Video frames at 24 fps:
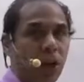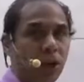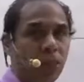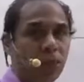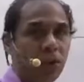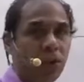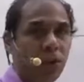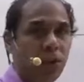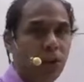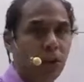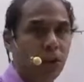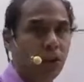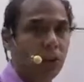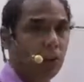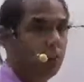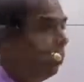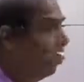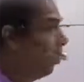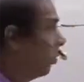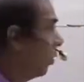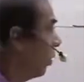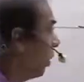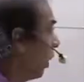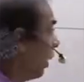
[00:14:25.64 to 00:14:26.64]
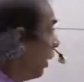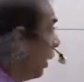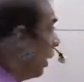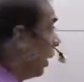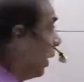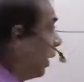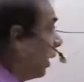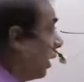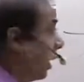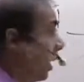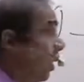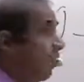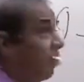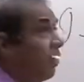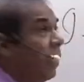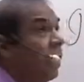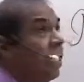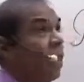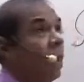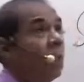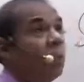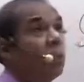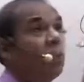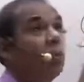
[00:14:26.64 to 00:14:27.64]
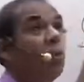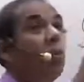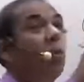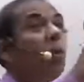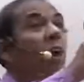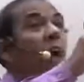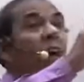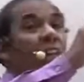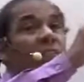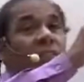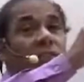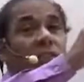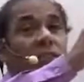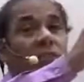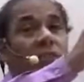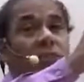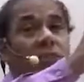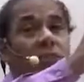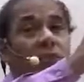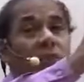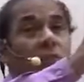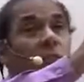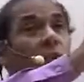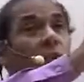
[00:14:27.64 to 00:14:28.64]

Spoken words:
of report. If there are two actions